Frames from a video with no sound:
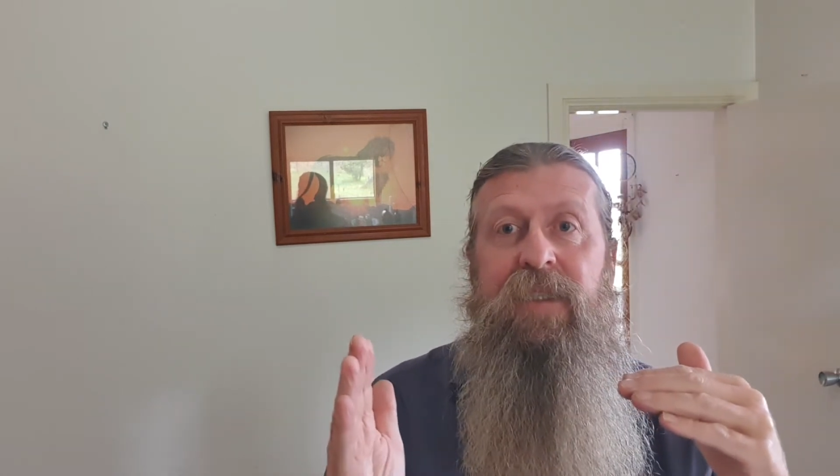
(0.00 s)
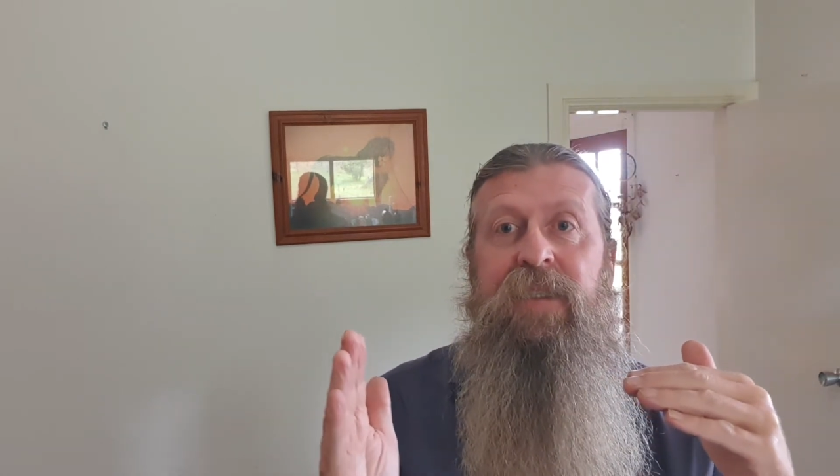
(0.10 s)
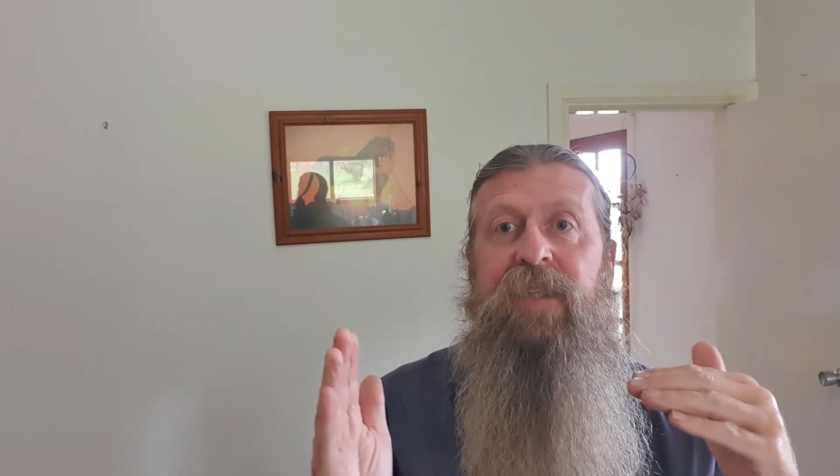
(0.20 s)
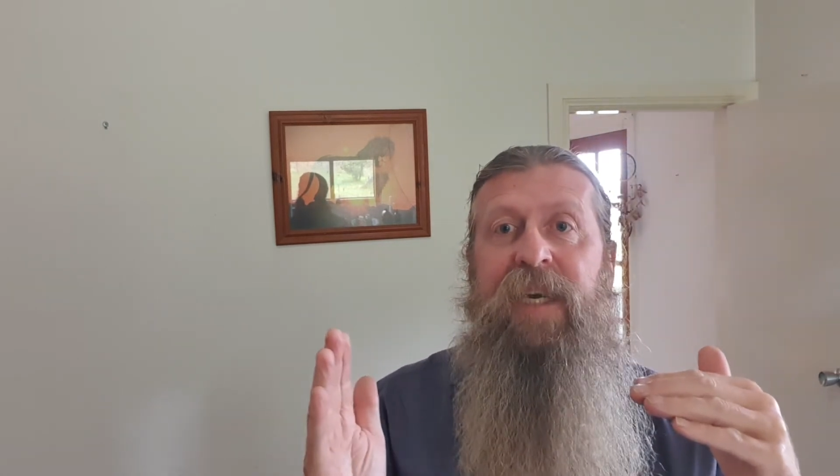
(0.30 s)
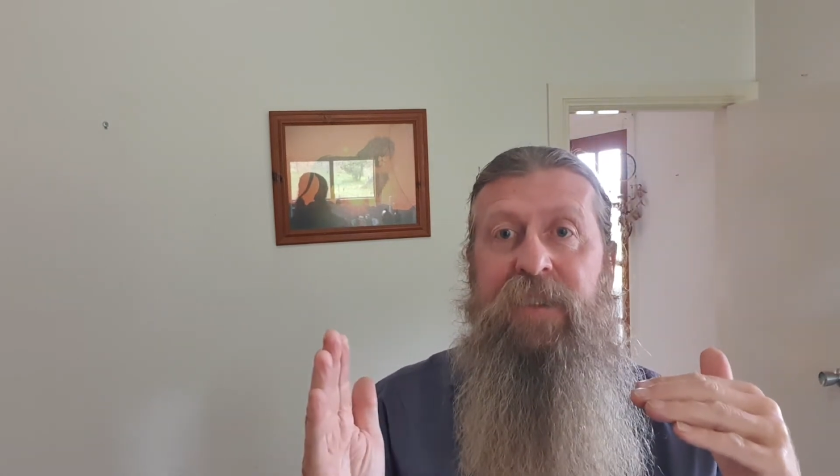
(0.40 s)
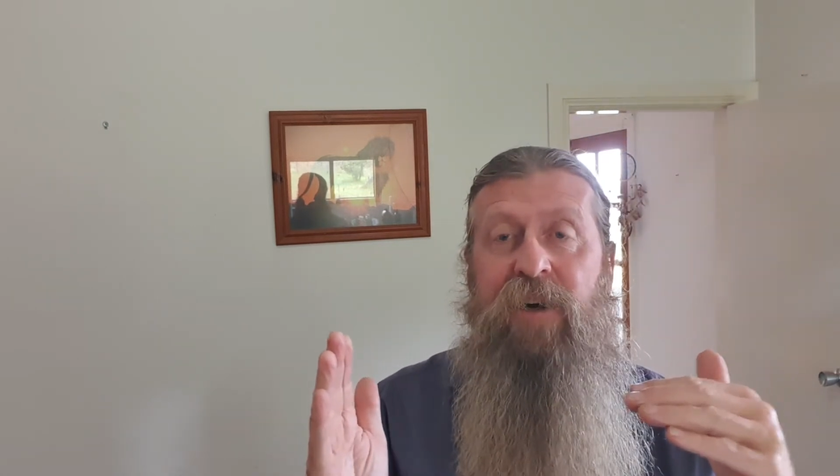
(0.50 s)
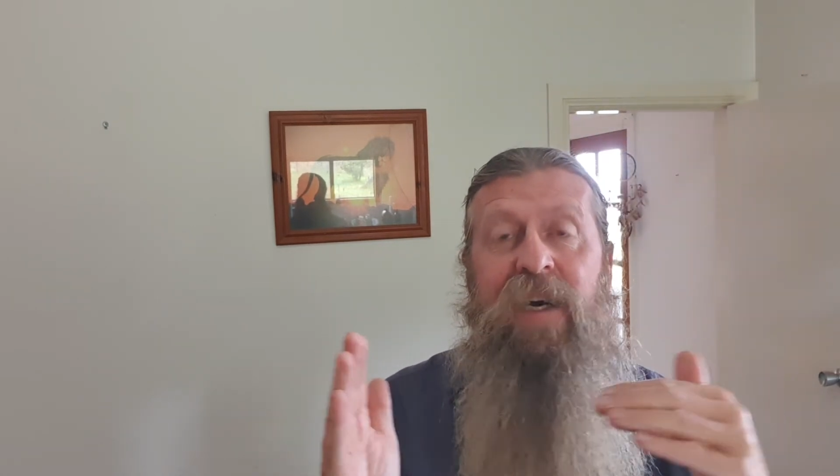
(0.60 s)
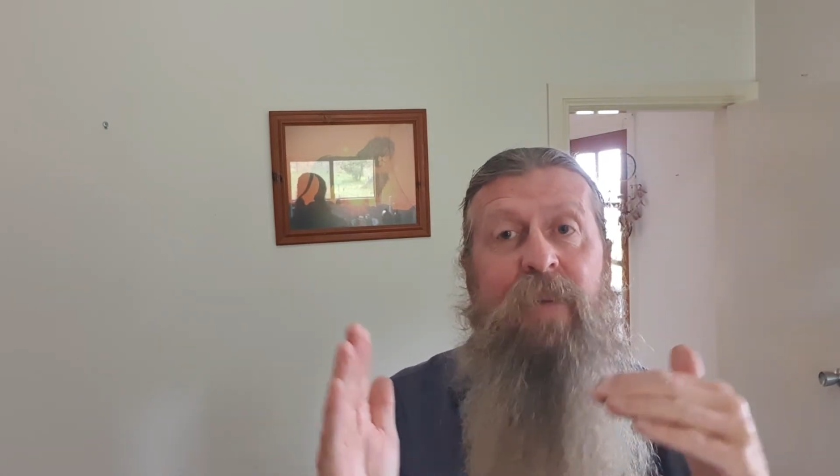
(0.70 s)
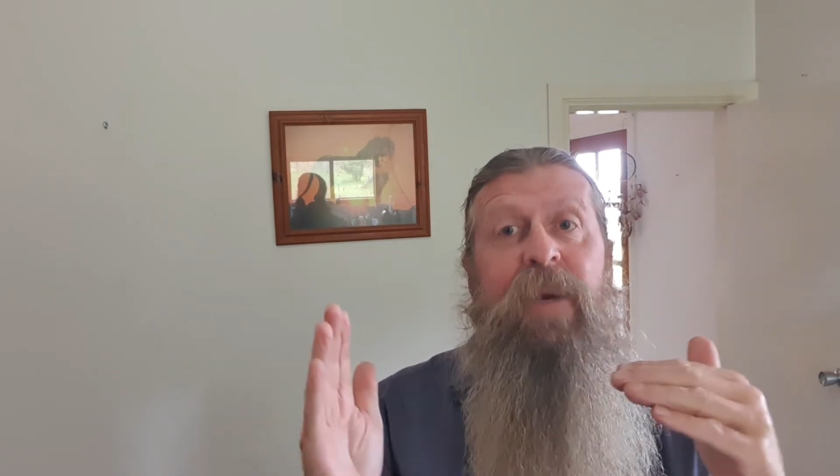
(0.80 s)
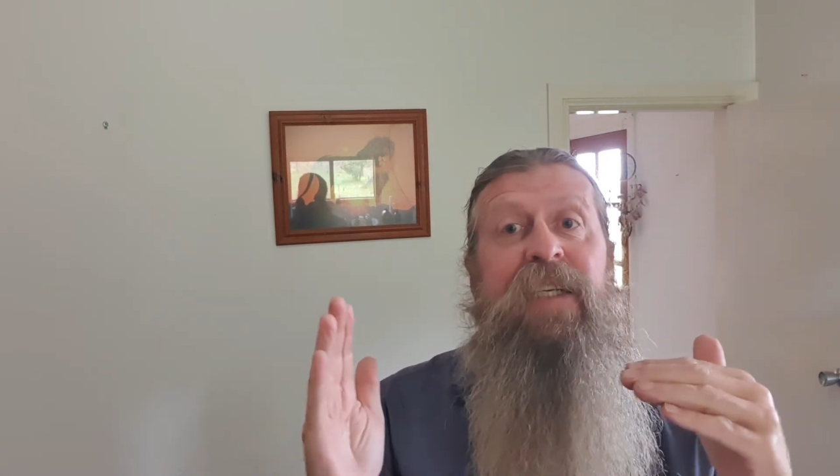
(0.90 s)
they
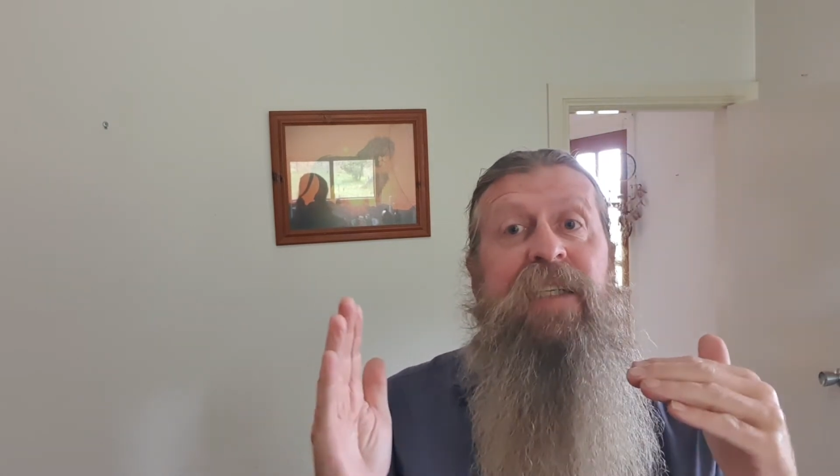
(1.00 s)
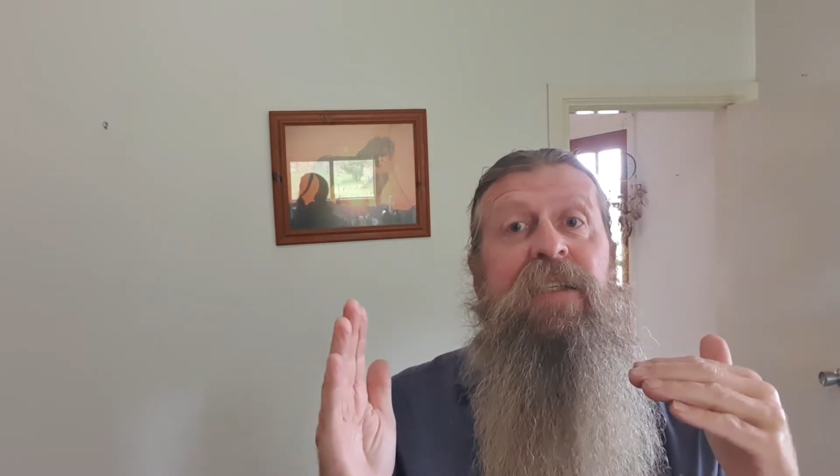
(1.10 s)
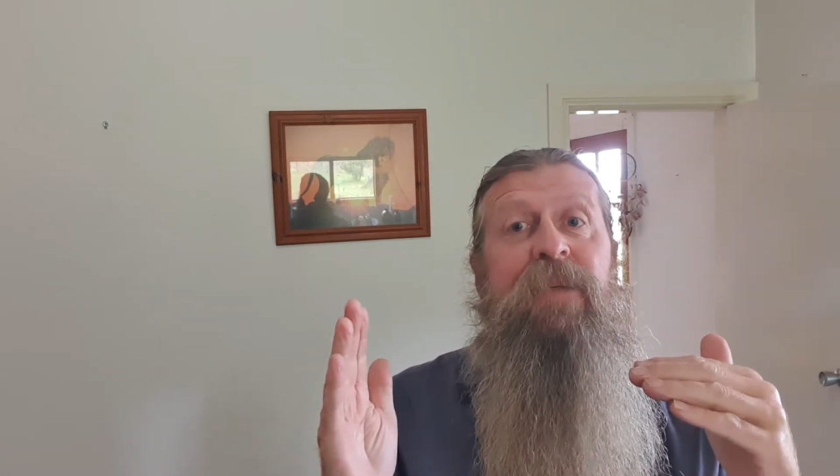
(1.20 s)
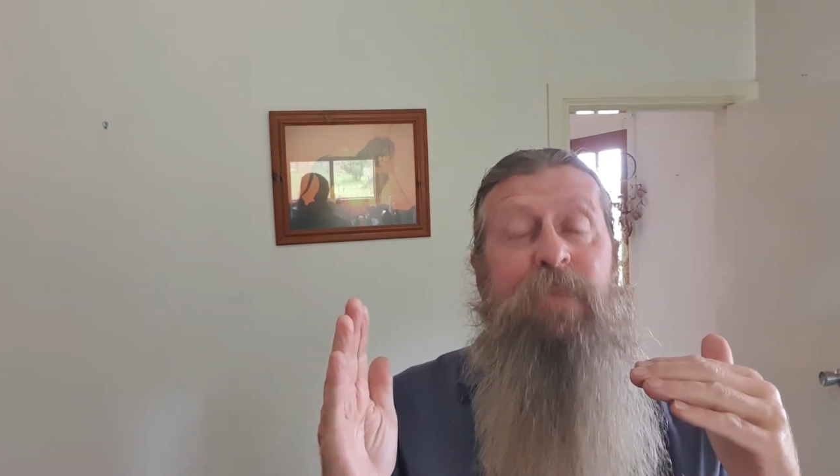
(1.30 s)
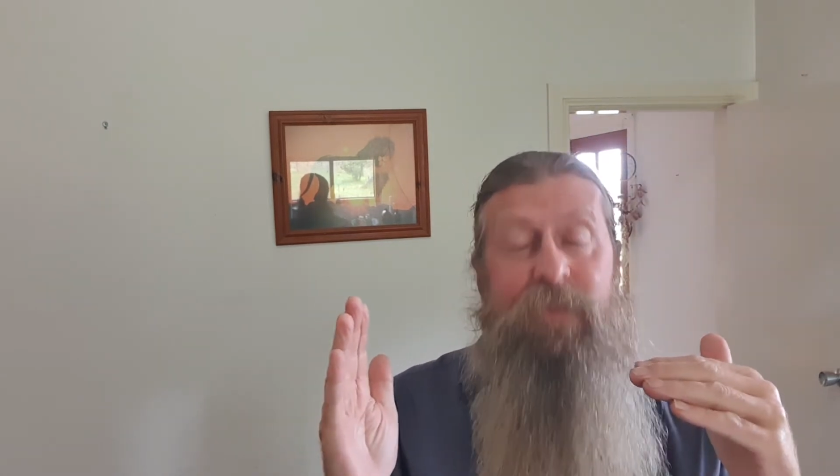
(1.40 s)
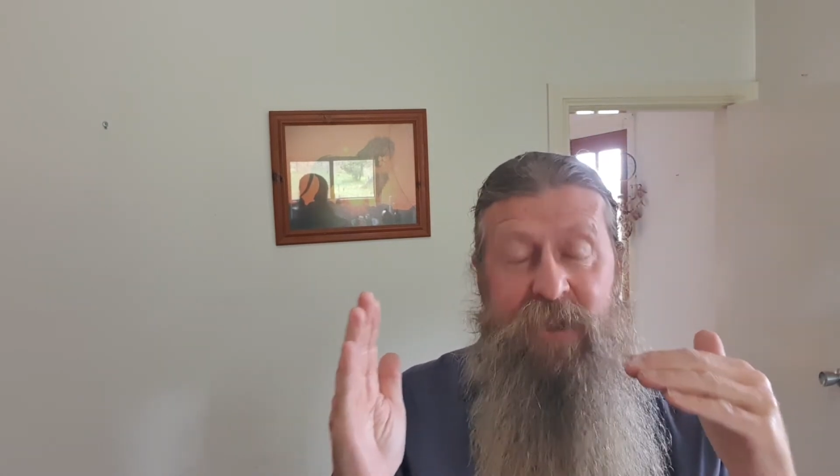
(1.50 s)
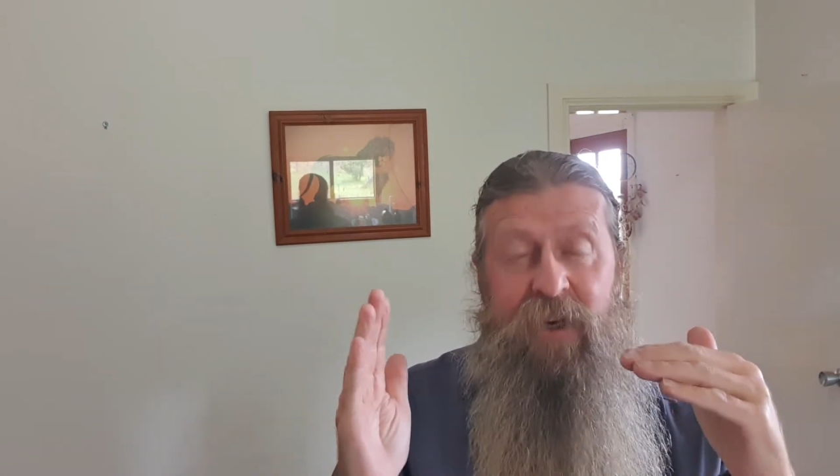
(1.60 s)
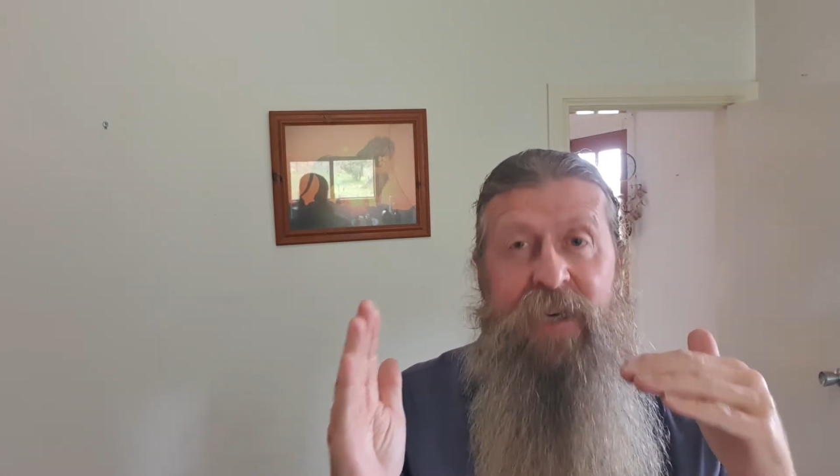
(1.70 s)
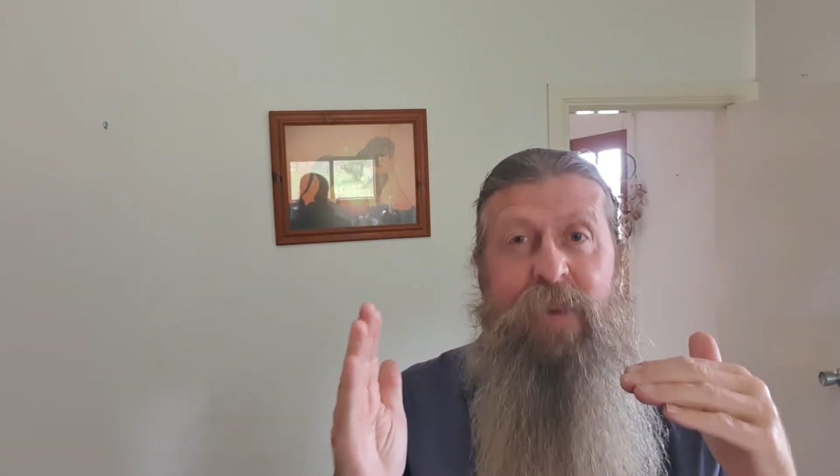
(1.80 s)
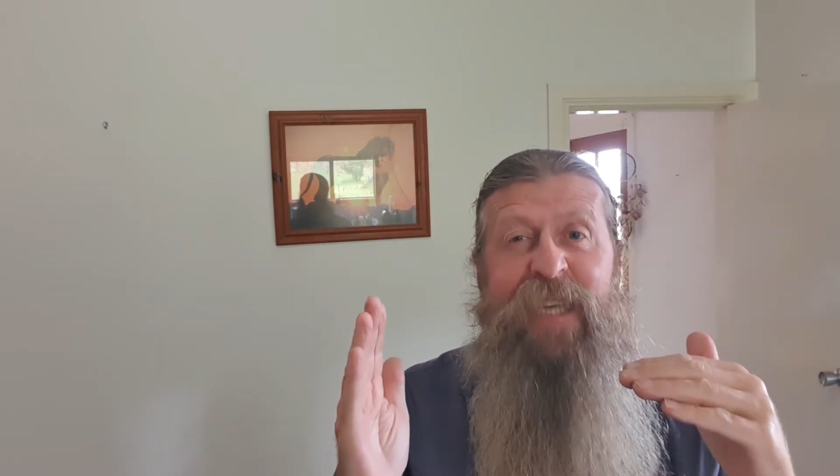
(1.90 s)
are
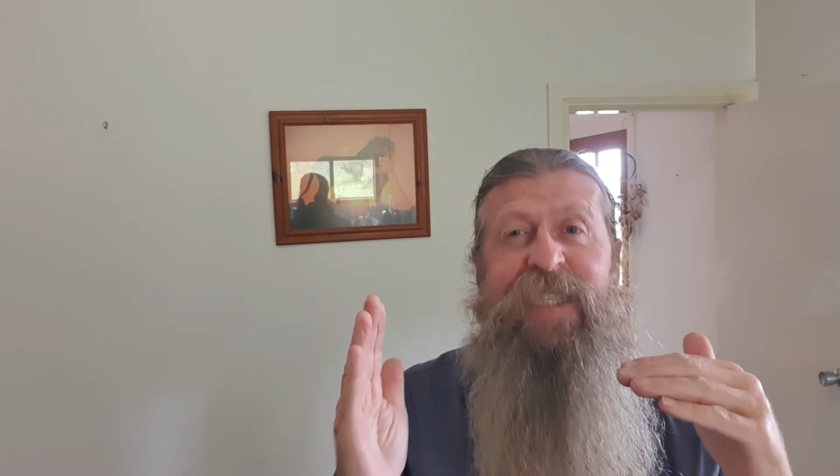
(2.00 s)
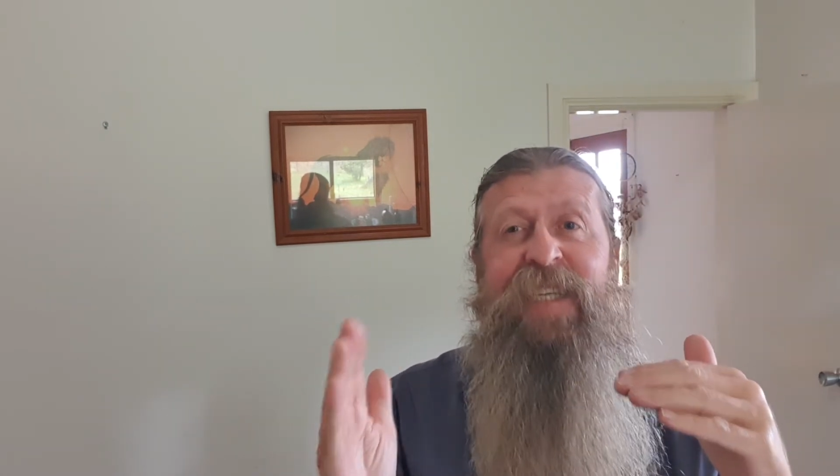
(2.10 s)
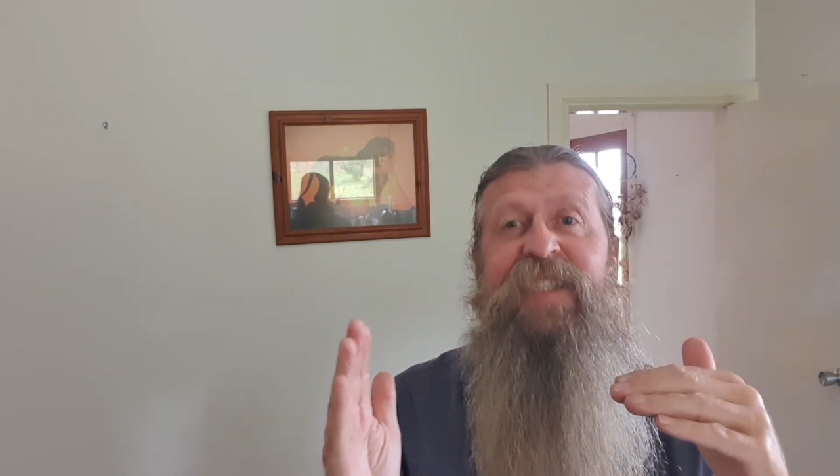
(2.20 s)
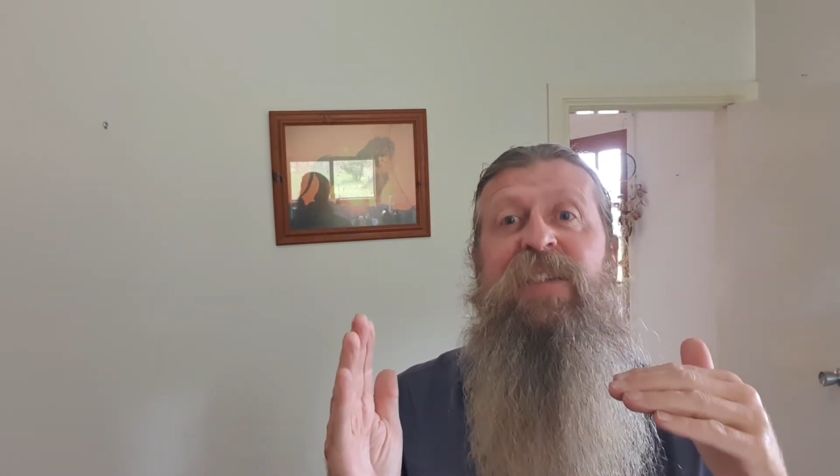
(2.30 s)
diamagnetic